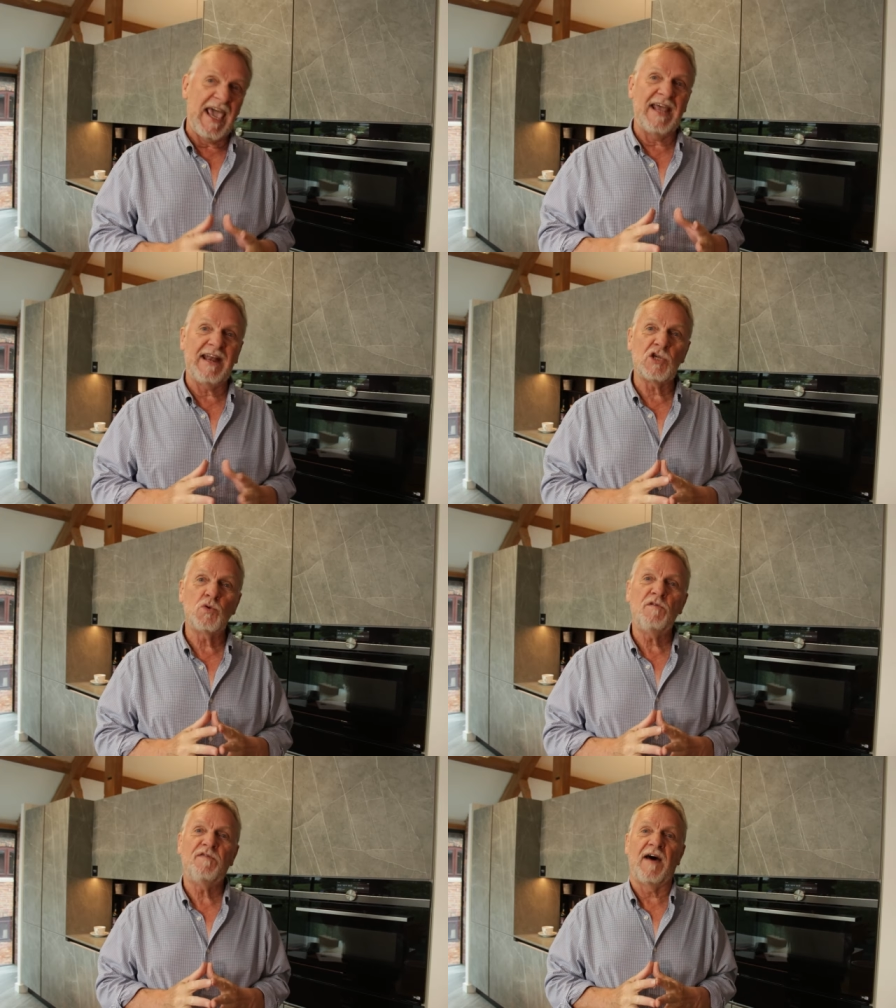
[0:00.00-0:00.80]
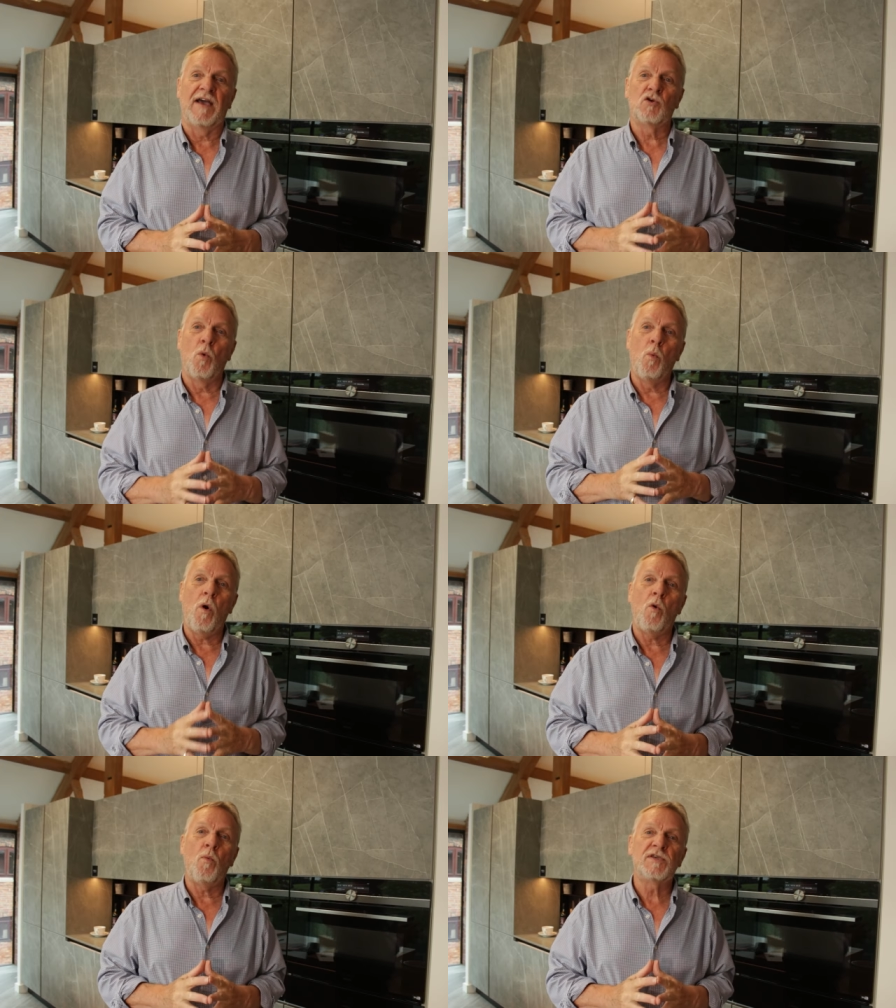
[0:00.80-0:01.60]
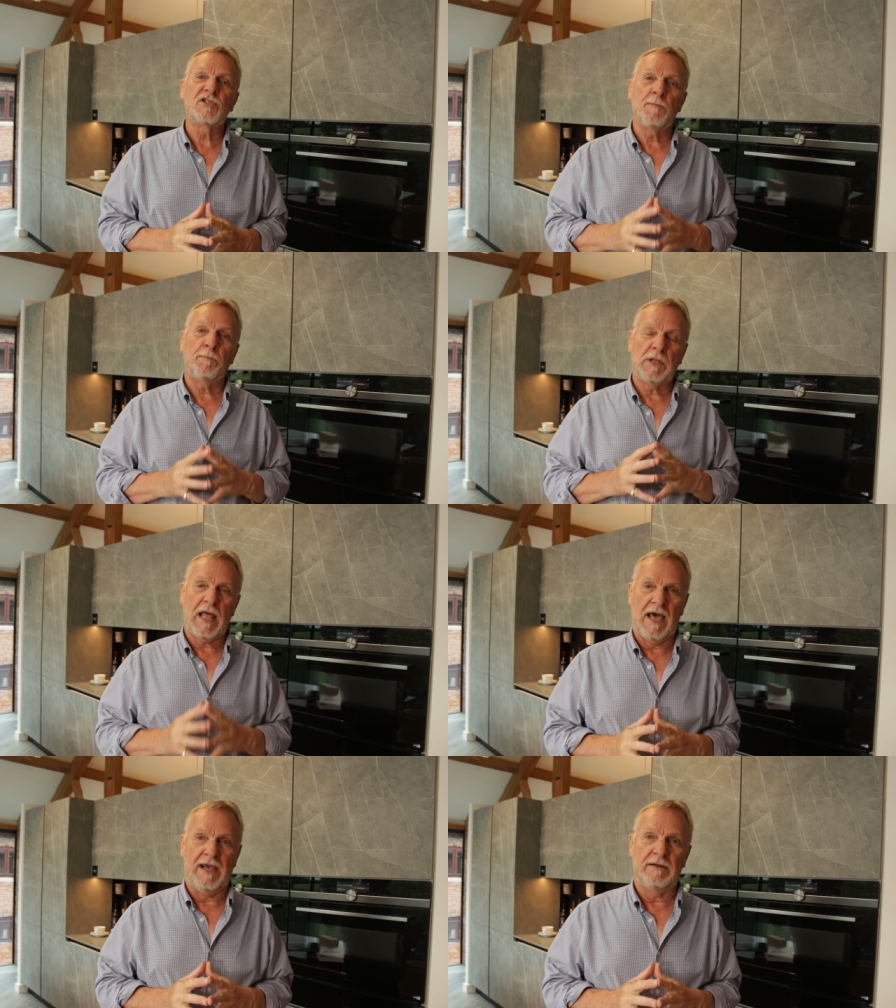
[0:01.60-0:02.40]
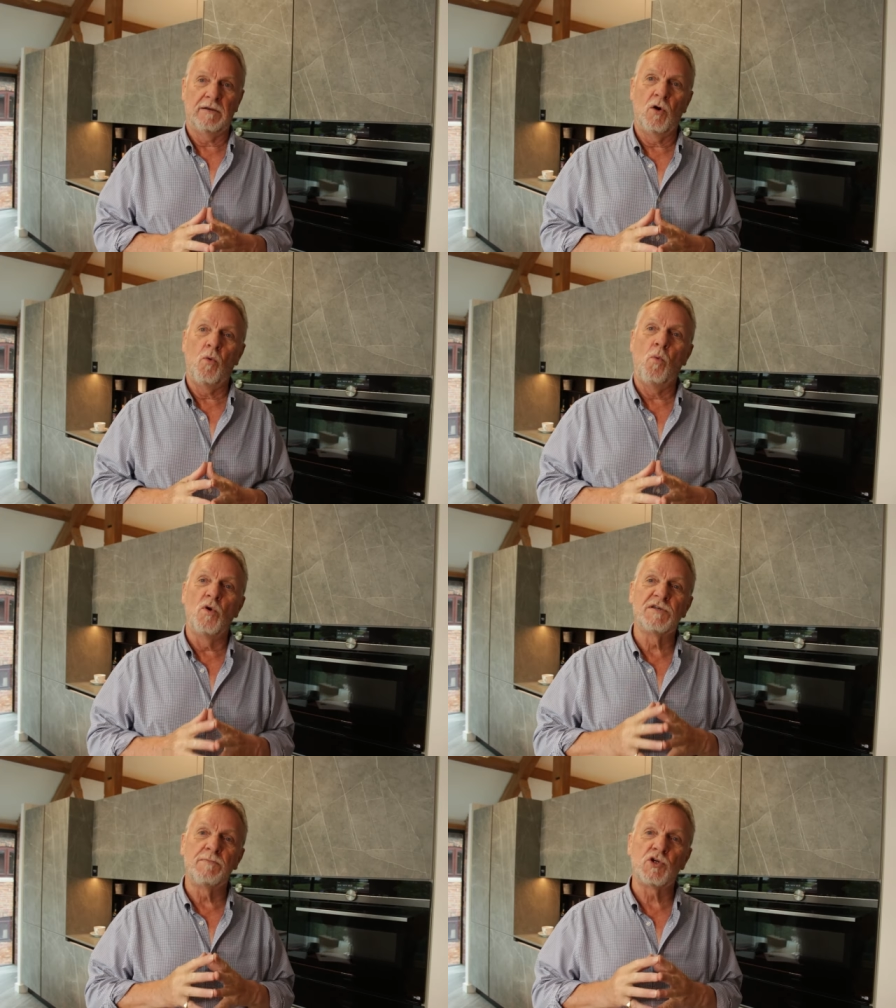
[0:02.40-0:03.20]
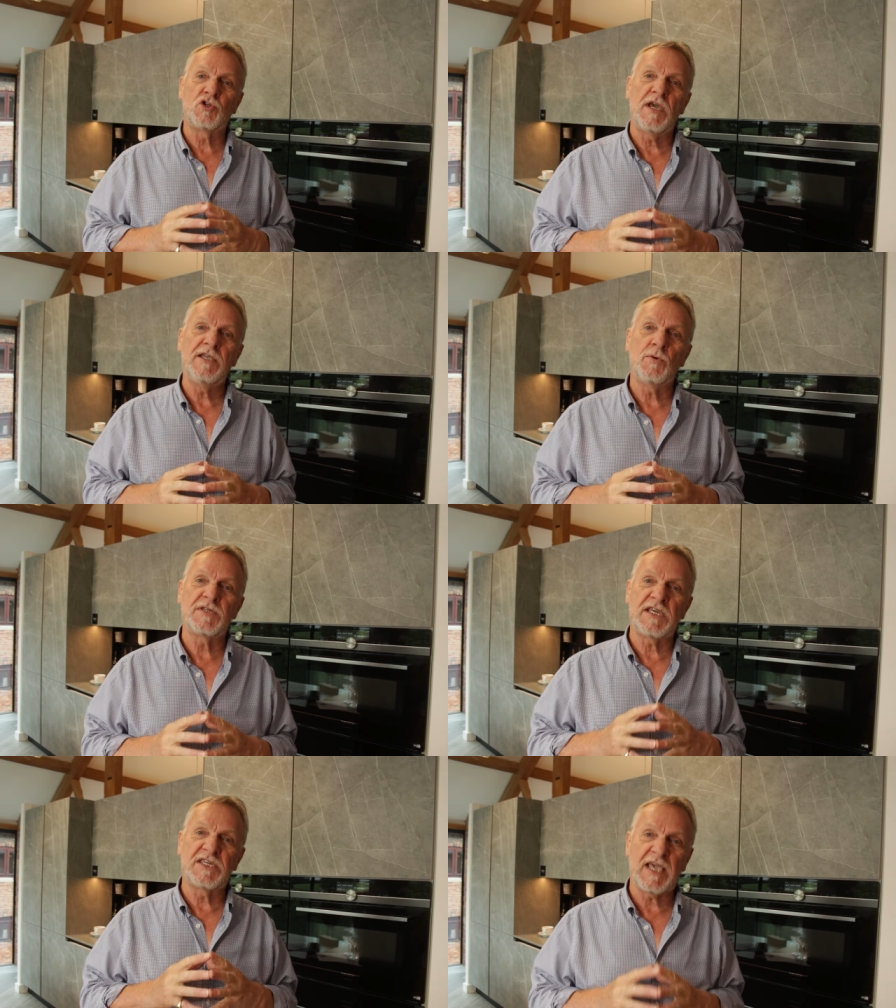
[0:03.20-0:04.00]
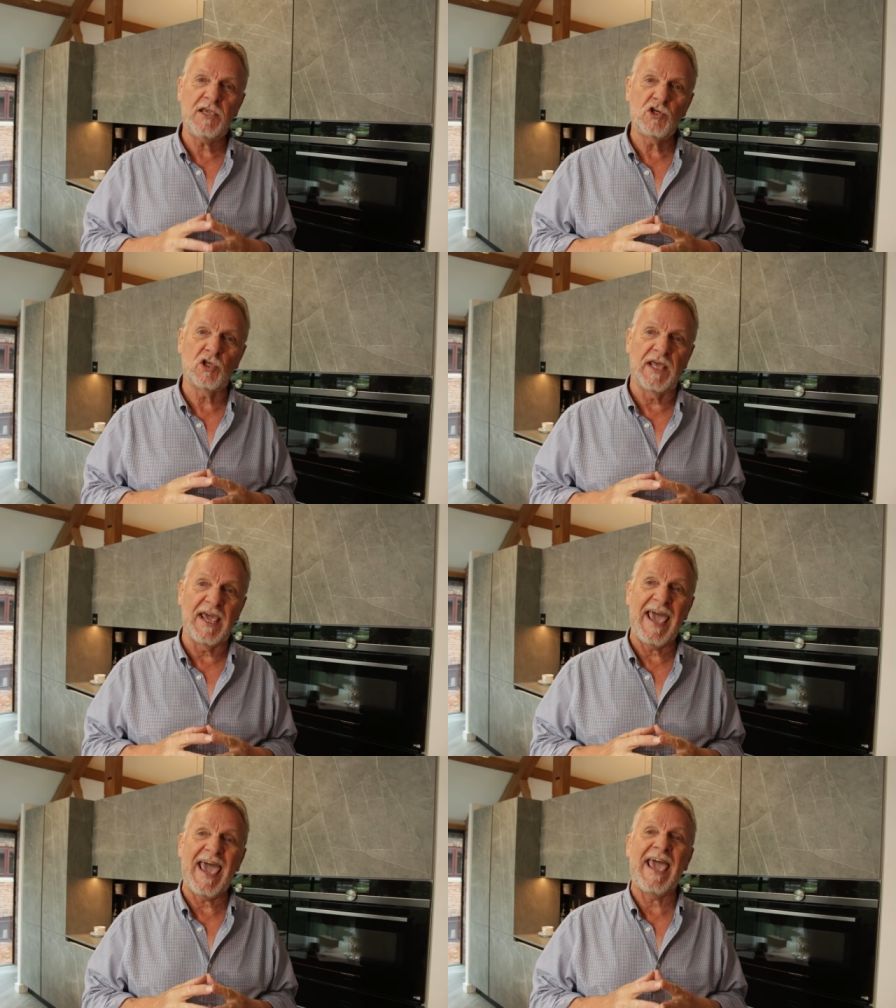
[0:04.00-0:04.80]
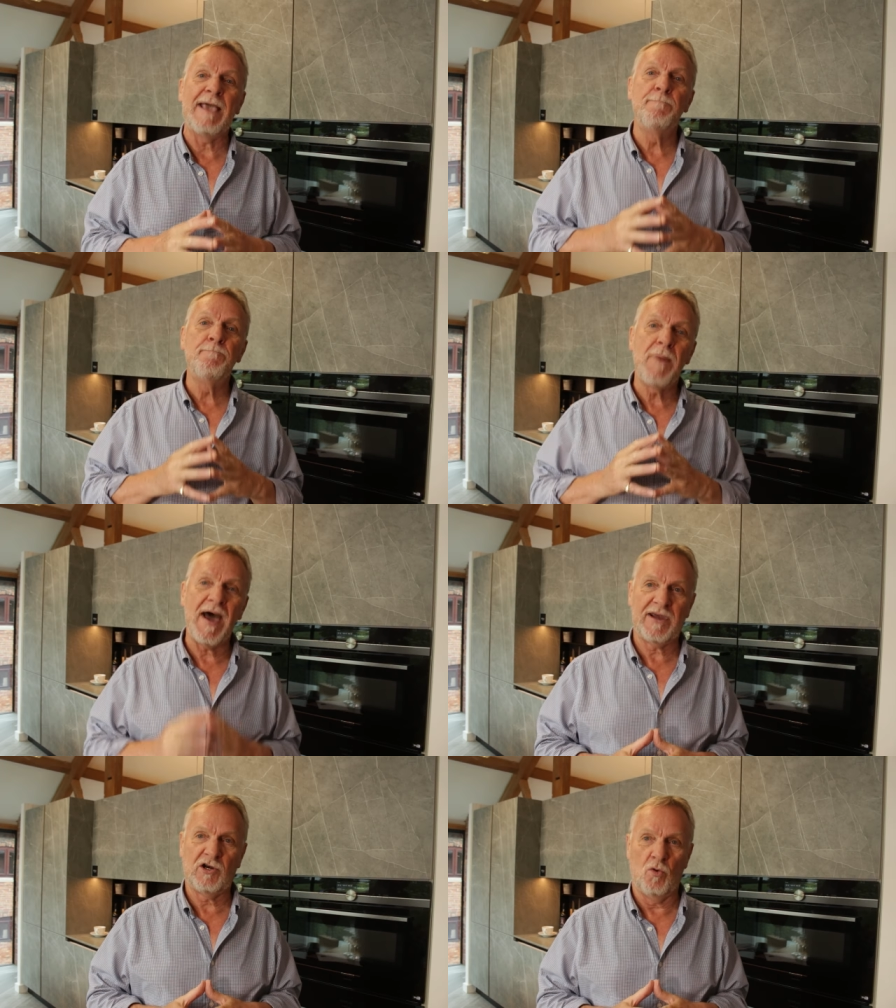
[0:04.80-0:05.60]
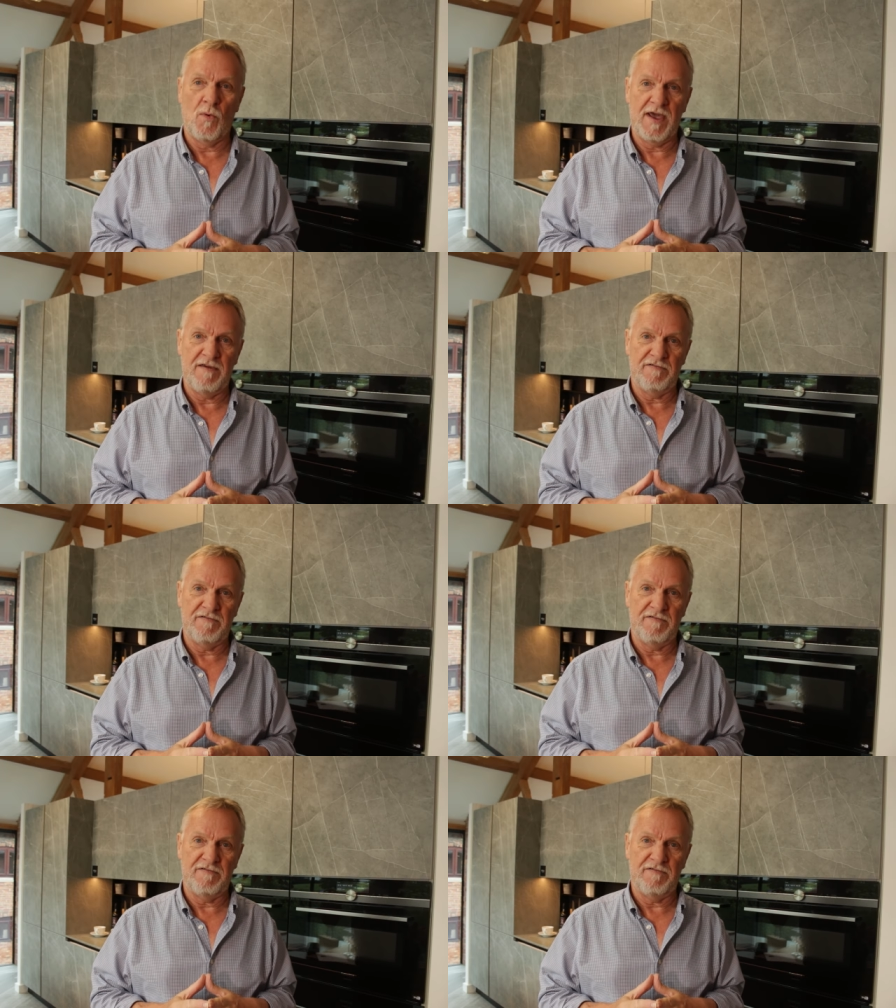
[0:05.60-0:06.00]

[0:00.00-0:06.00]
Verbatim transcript: In actual fact, what we'd supplied was a machine that was essentially a microwave.